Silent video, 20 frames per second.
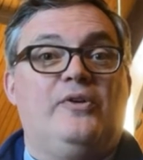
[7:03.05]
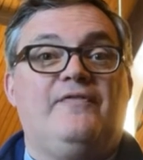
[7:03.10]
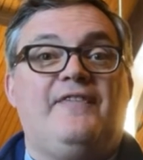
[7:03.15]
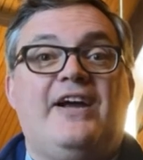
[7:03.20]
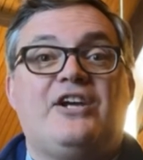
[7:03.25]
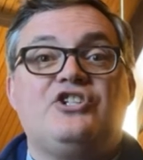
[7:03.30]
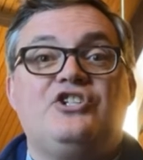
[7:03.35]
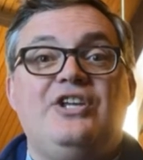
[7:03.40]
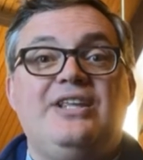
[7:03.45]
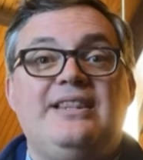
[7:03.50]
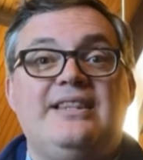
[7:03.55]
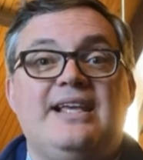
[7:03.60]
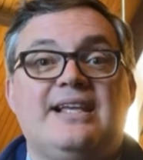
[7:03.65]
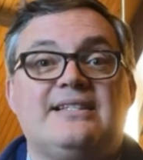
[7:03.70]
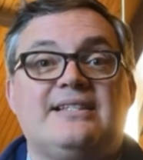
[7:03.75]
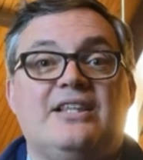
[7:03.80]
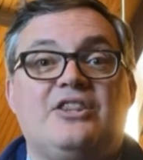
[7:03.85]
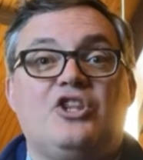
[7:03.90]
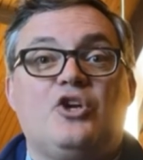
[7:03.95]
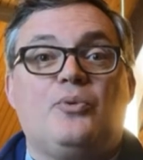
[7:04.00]
In fact, she
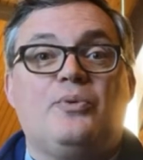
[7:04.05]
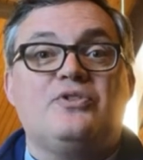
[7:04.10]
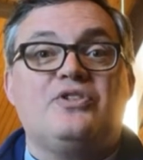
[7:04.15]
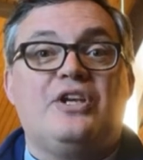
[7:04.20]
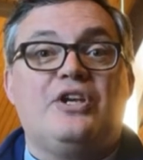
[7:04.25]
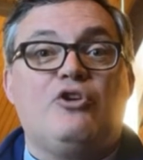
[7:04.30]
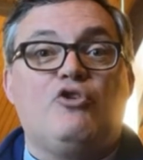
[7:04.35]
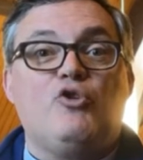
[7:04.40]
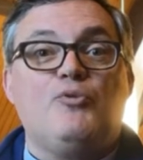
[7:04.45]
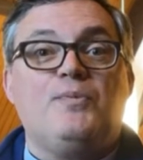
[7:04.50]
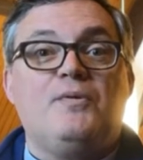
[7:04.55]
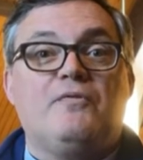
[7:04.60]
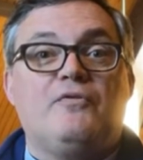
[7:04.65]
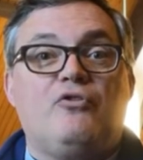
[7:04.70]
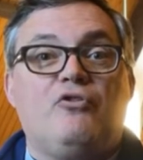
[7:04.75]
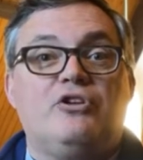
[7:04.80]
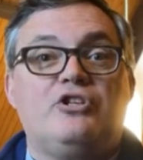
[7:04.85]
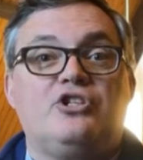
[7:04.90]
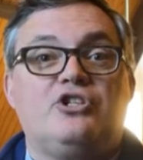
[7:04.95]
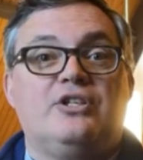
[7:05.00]
thinks that there was a group of
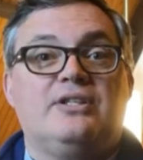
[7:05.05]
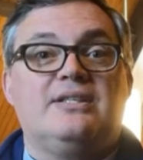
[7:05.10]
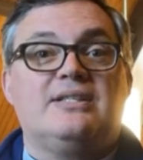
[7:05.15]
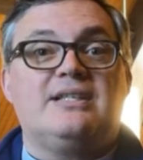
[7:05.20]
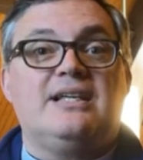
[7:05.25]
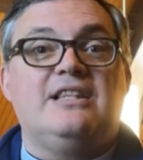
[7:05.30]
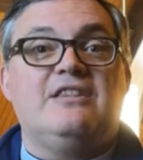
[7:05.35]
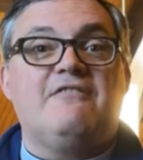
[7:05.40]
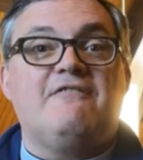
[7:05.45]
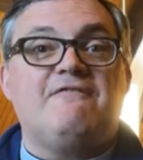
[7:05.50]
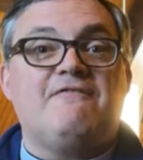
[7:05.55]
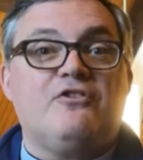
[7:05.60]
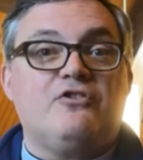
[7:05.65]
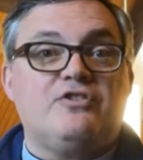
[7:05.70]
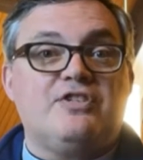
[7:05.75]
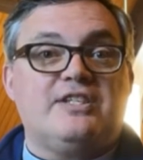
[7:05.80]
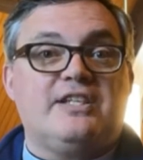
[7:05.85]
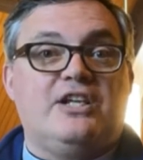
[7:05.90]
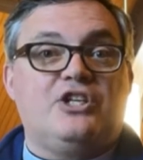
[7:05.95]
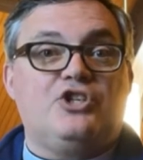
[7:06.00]
Christians in the
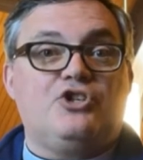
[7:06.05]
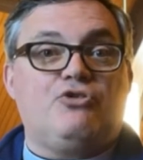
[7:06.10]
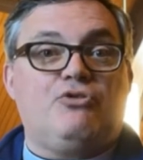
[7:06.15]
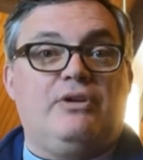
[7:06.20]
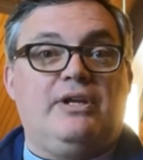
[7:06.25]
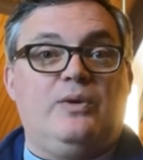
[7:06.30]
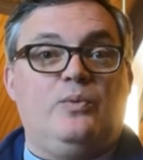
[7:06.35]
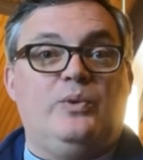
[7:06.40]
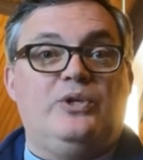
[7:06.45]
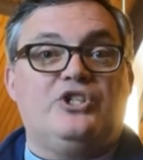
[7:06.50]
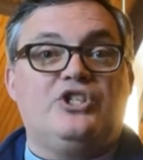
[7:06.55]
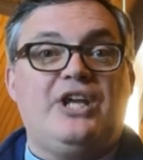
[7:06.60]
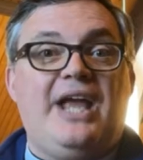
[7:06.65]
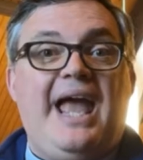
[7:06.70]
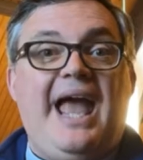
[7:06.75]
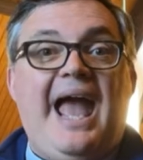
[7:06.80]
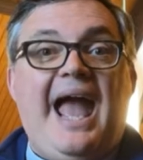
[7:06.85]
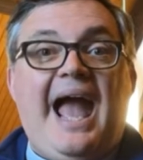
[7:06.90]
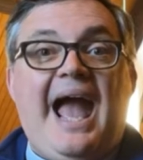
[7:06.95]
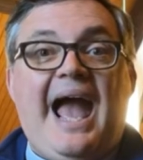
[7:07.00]
1st century which
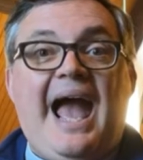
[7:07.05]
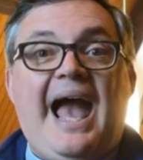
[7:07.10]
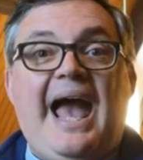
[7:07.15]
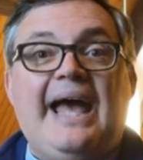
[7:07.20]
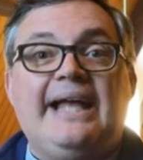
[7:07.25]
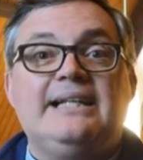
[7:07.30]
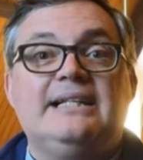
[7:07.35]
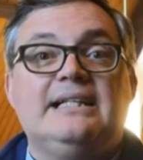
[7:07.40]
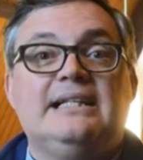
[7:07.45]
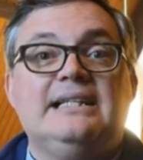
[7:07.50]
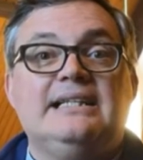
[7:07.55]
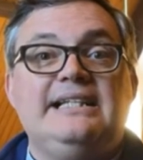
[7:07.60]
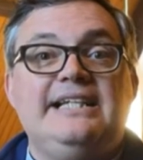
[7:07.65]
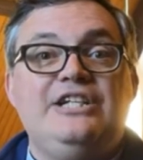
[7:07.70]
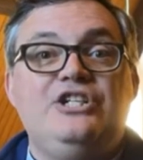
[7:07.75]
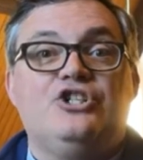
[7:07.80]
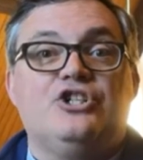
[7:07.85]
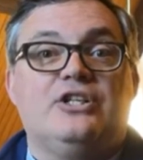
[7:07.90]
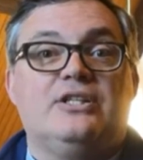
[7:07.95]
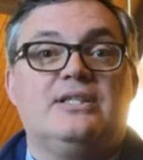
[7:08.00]
had
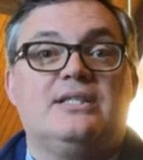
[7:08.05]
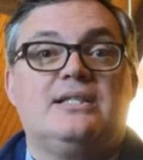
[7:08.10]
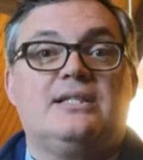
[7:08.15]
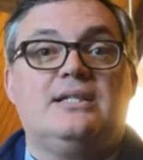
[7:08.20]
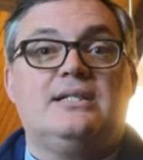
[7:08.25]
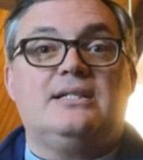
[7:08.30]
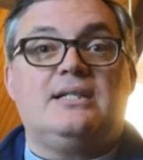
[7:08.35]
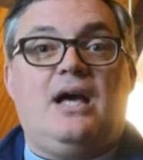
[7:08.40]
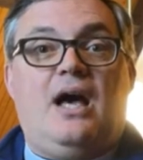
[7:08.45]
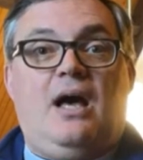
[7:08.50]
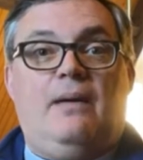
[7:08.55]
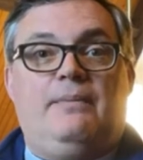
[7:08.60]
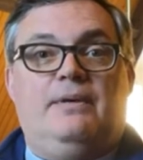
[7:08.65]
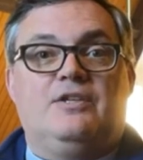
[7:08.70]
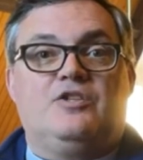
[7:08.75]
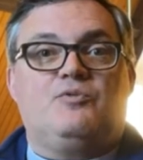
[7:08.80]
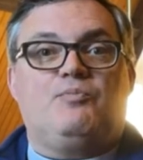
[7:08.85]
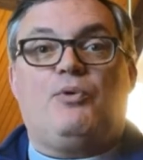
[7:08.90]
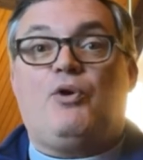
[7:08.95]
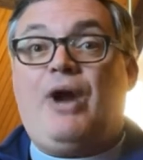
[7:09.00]
allegiance to
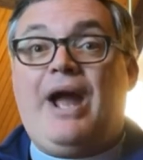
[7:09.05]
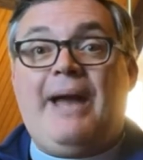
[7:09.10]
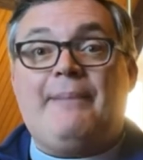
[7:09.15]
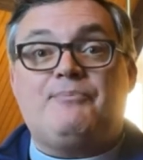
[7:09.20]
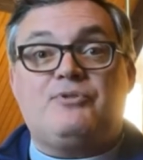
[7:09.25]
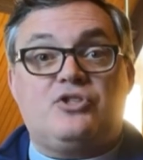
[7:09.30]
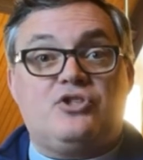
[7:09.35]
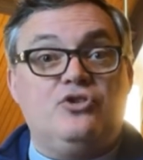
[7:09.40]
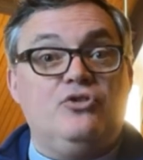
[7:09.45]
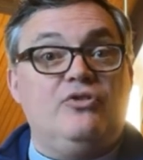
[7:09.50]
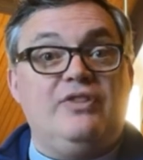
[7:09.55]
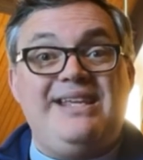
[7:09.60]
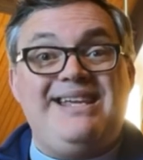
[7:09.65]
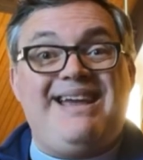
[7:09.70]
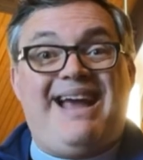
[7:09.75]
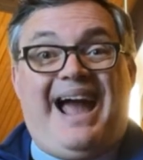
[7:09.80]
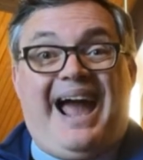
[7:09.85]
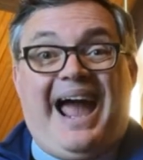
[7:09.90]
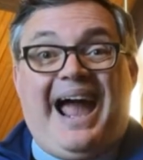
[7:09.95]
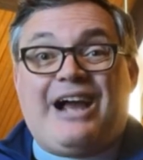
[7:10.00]
Thomas, perhaps to
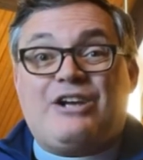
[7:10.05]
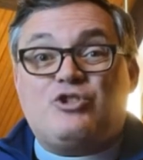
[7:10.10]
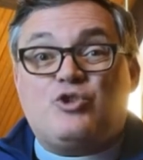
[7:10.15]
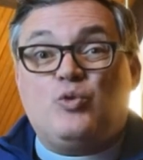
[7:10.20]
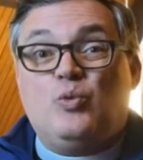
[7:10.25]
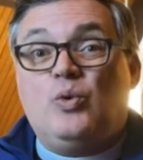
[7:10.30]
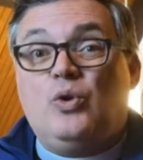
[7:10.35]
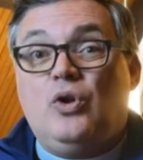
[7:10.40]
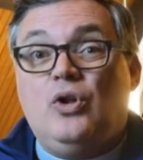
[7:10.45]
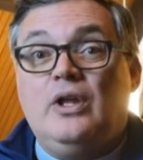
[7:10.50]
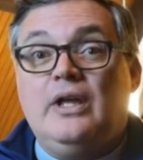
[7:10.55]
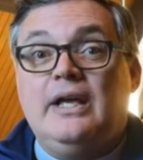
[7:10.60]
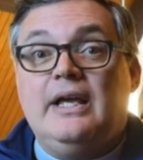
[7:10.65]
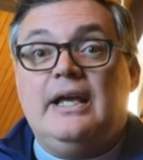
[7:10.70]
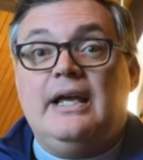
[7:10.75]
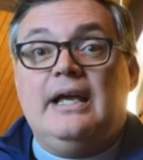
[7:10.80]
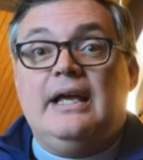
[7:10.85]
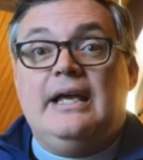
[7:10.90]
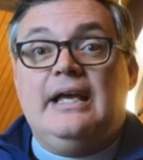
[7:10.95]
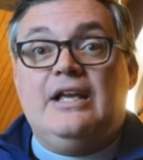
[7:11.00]
the actual
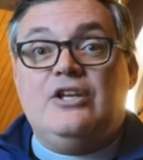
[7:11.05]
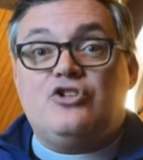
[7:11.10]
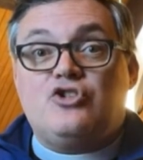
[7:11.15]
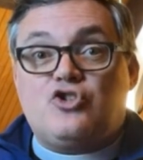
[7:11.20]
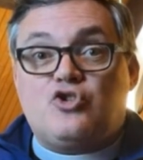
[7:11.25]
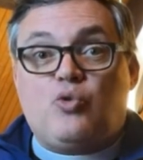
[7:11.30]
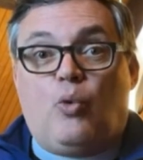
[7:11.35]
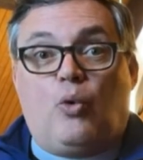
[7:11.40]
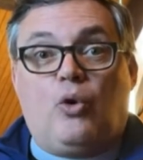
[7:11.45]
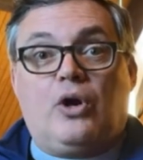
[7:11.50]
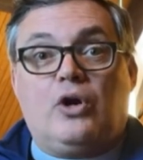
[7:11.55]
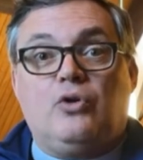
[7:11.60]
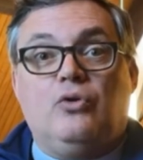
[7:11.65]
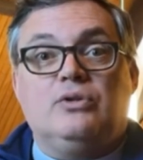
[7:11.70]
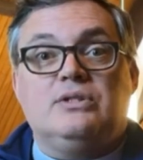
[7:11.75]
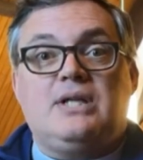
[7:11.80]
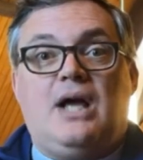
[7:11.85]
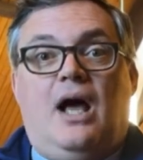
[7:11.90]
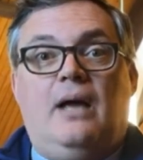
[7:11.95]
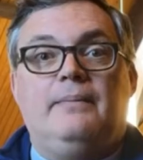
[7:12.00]

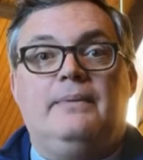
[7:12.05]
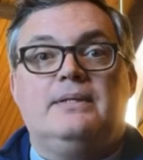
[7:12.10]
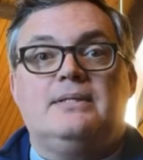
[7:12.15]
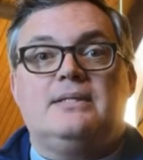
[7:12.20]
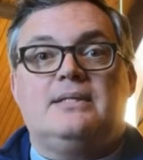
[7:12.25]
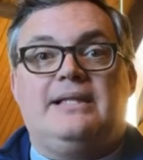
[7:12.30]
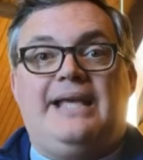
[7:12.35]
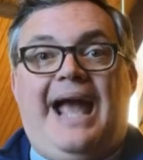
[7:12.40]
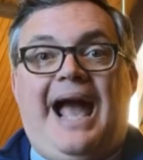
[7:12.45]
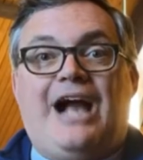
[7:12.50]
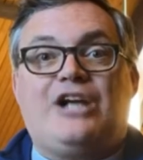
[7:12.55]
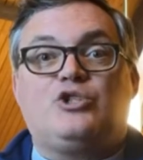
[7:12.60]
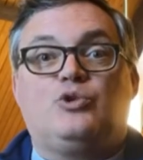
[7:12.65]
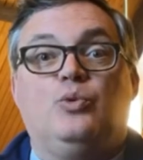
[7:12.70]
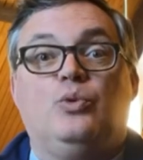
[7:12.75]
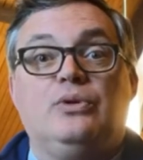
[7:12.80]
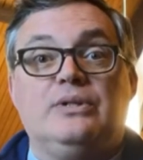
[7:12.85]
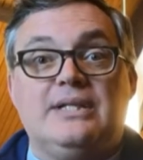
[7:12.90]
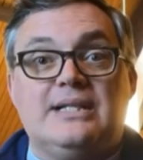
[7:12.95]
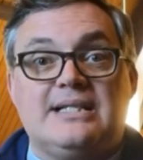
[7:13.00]
historical Thomas, the
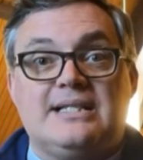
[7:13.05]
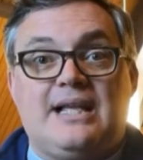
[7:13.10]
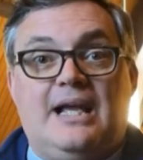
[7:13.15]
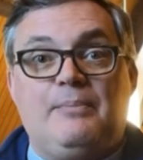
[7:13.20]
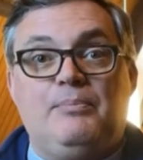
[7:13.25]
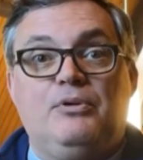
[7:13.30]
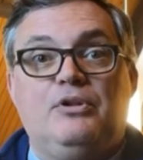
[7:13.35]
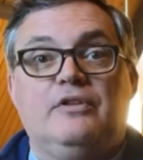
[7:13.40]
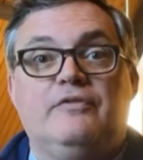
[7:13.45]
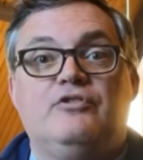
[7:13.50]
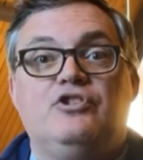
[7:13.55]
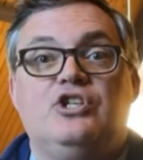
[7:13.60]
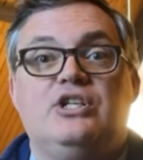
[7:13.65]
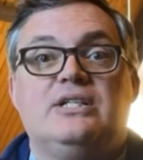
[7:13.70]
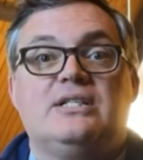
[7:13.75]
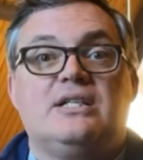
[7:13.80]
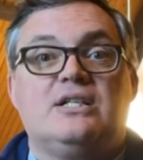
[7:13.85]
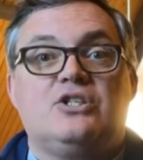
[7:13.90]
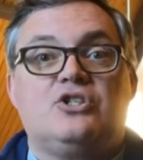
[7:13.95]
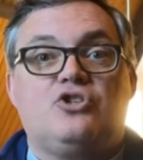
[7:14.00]
actual disciple of
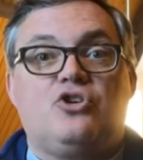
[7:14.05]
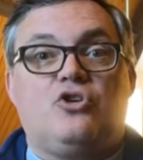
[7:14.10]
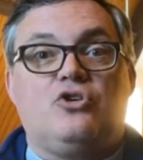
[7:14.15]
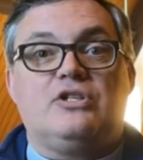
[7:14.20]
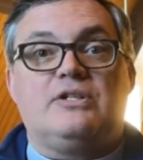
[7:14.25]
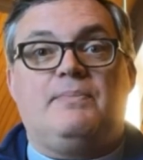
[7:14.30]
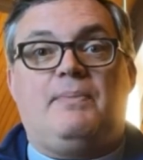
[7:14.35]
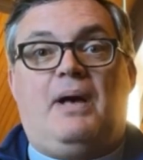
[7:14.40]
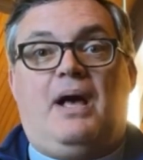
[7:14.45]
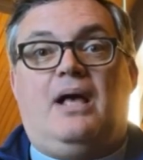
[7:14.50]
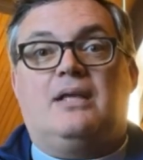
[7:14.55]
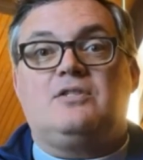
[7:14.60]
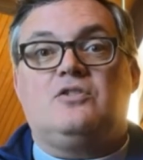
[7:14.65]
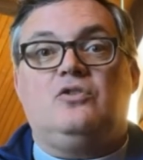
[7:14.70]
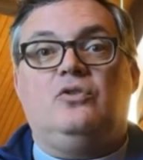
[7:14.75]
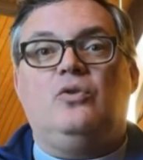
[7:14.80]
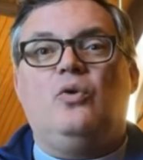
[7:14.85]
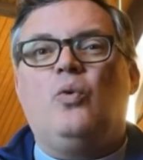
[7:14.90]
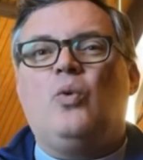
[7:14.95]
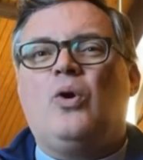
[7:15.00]
Jesus turned
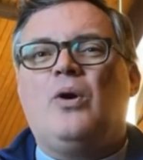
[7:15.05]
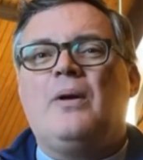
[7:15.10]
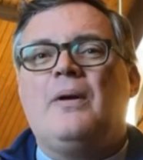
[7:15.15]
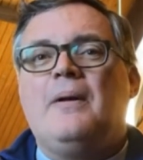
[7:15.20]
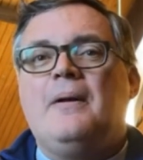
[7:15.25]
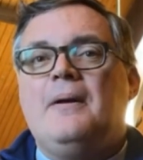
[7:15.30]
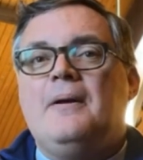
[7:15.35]
apostle, or